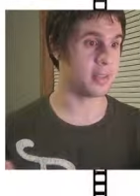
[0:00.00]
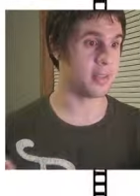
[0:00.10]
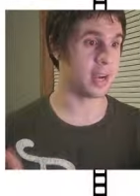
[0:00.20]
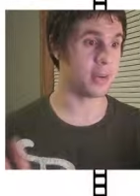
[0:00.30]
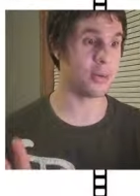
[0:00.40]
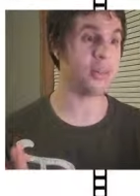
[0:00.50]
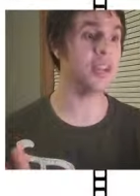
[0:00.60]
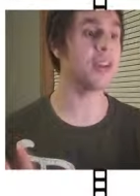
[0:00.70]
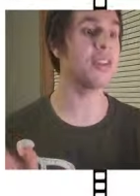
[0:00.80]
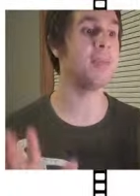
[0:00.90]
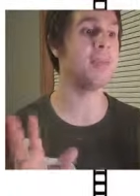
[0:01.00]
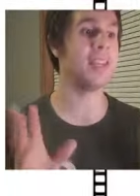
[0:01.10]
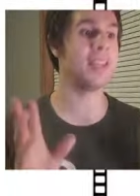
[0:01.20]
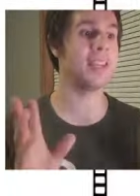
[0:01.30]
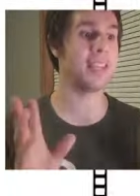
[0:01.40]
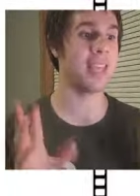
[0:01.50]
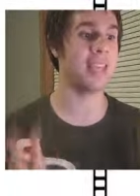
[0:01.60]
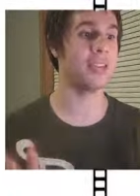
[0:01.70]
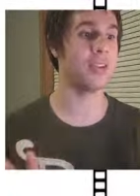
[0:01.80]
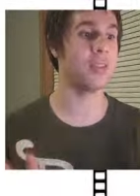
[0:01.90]
Not only are they being
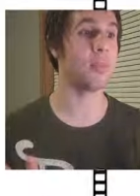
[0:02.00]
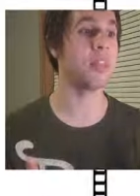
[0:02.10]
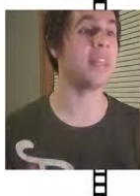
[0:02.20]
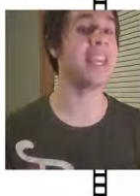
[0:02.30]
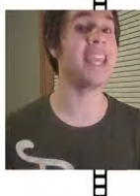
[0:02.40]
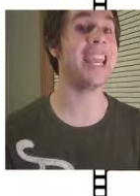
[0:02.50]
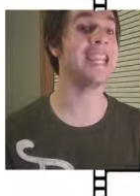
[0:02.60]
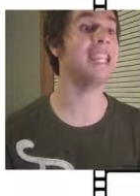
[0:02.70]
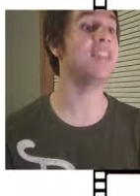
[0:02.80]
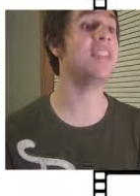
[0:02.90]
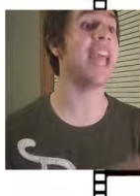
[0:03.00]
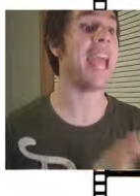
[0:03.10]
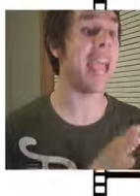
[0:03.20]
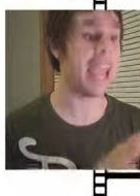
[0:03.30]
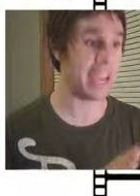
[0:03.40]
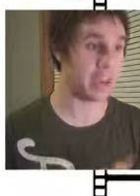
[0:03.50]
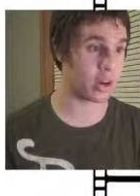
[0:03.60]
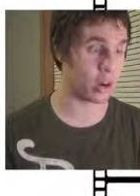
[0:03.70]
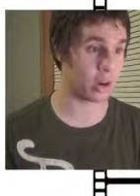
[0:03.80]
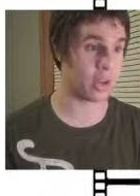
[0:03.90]
canceled, but they can't even
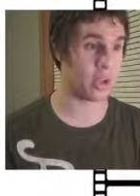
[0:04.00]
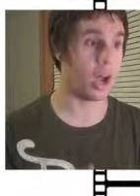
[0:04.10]
air